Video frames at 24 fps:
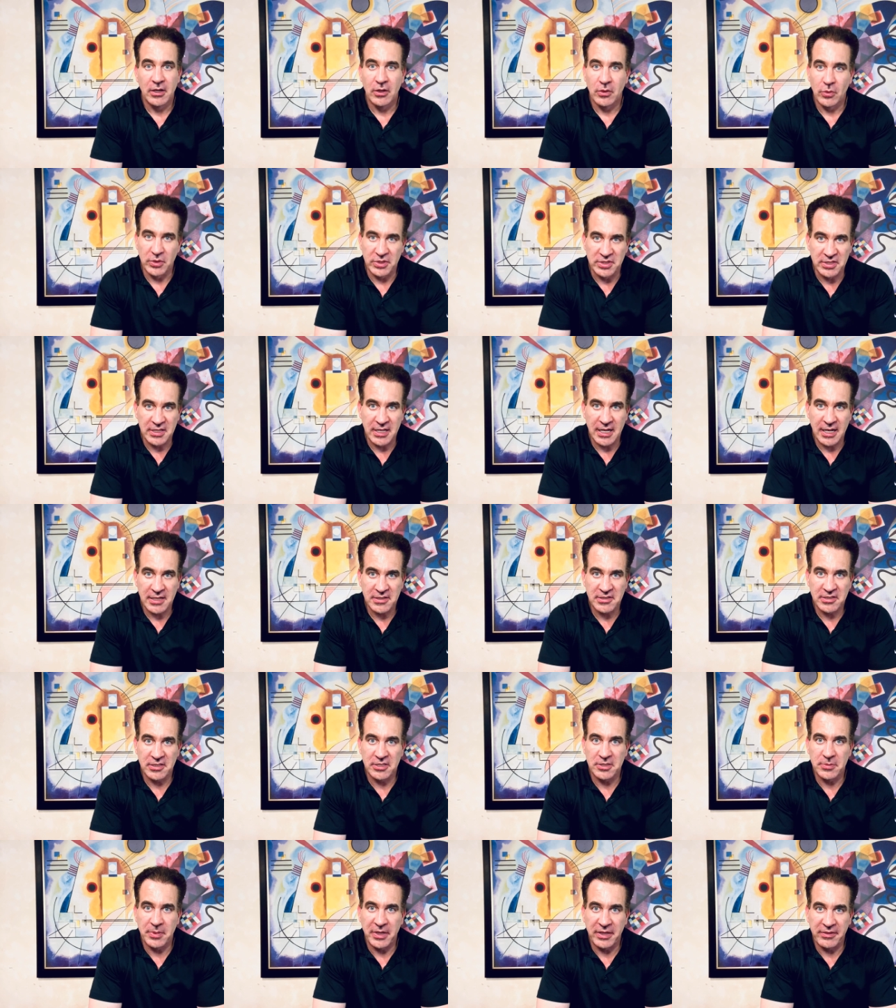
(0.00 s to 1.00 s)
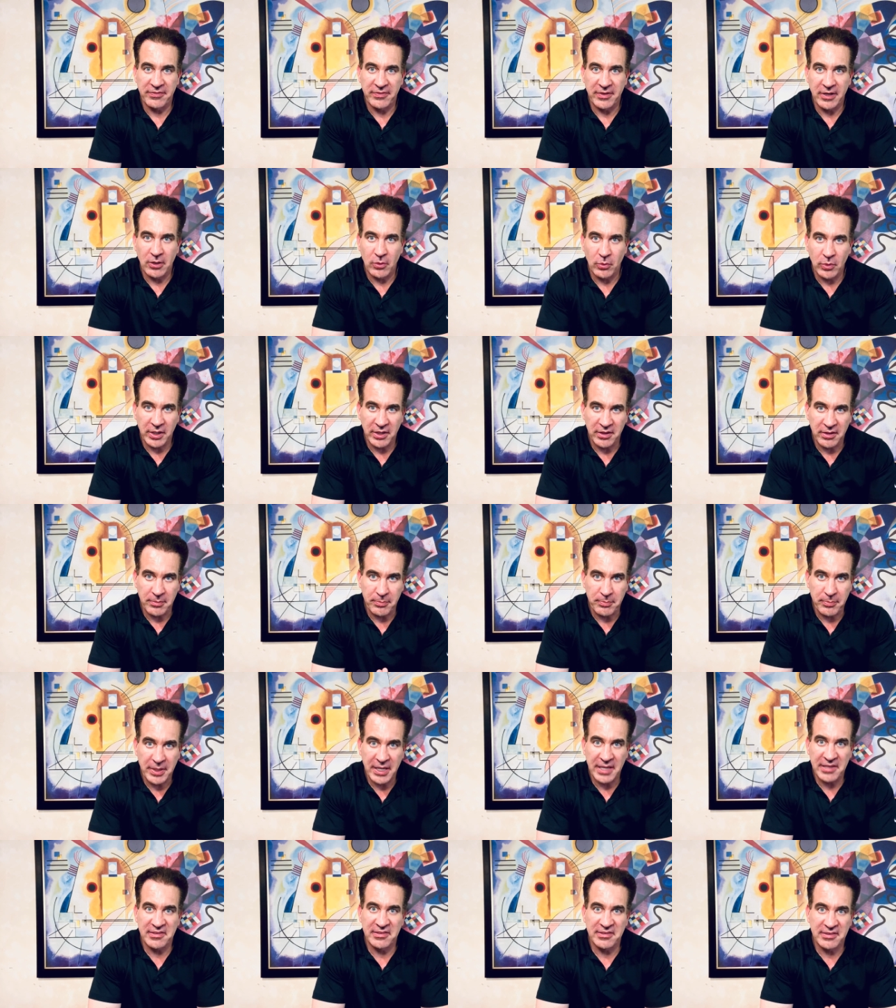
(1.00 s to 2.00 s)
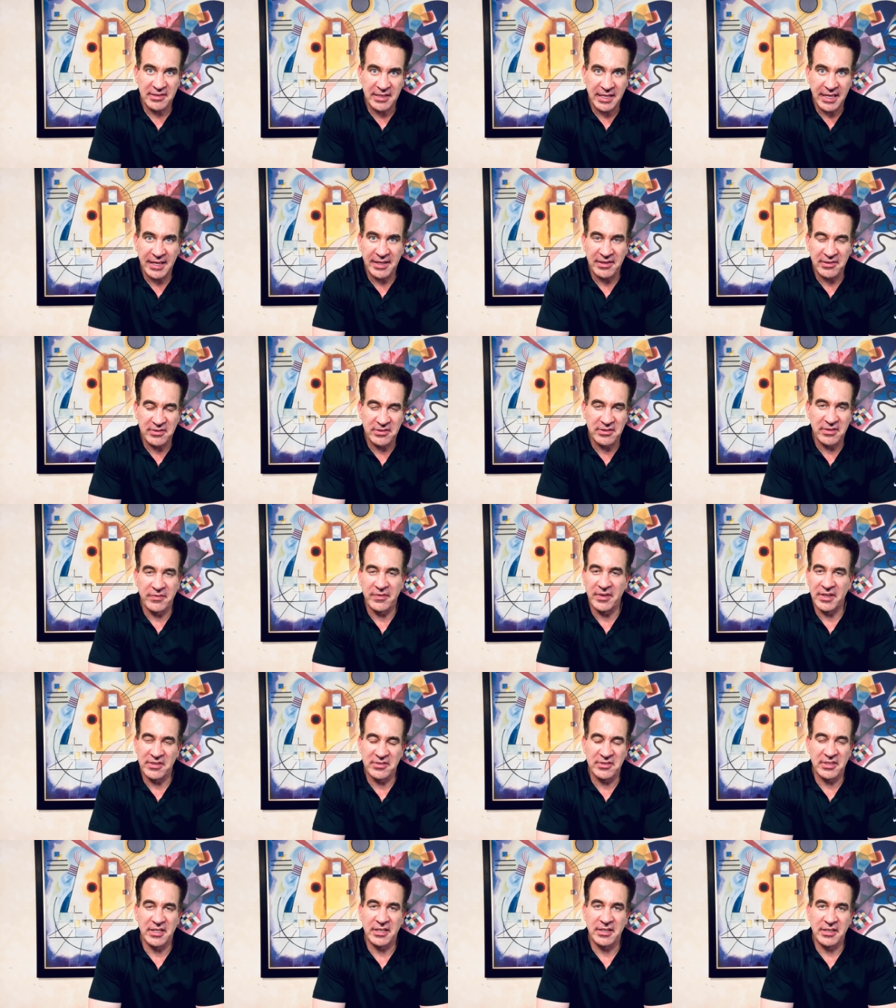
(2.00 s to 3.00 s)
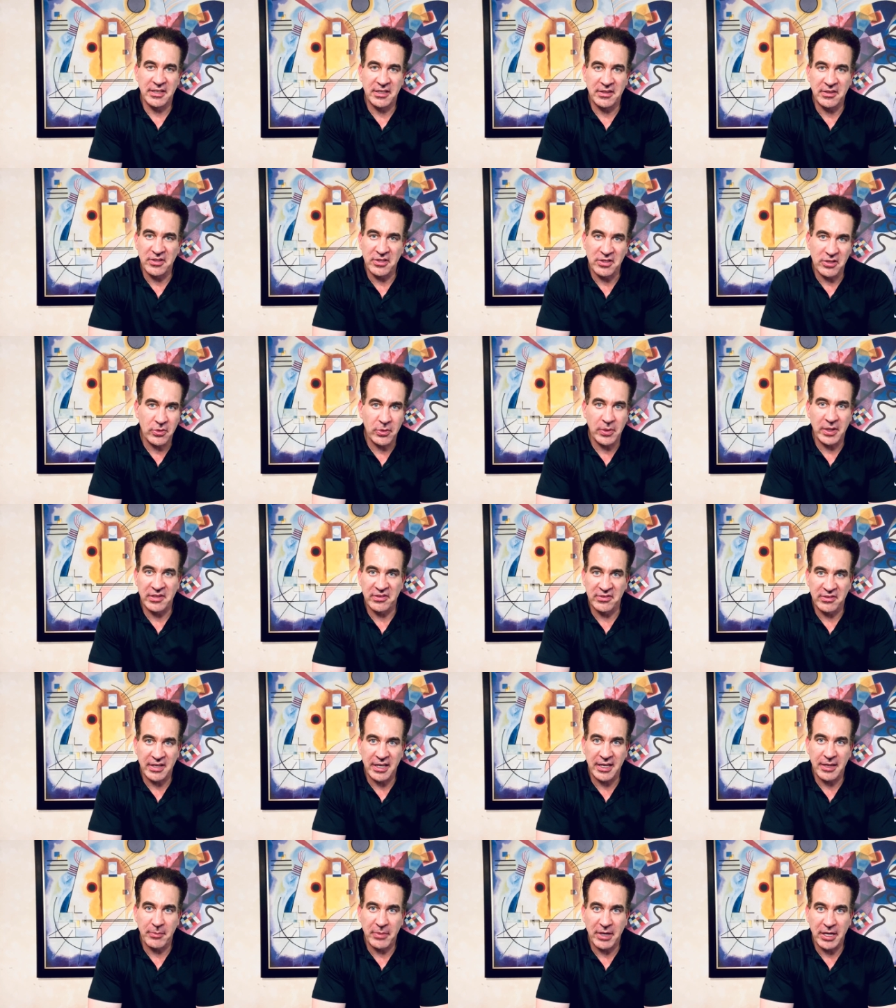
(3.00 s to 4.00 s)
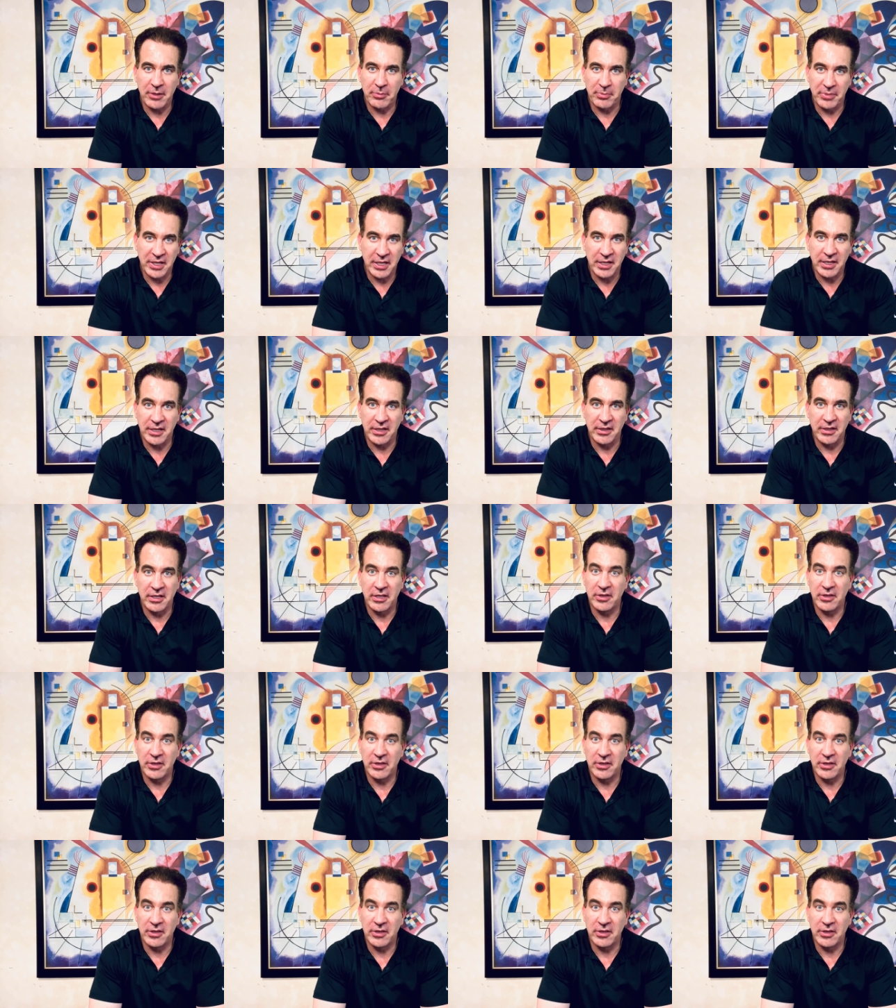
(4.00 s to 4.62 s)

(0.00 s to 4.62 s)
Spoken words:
Wisconsin is by far one of the best states to visit in the USA, in my opinion.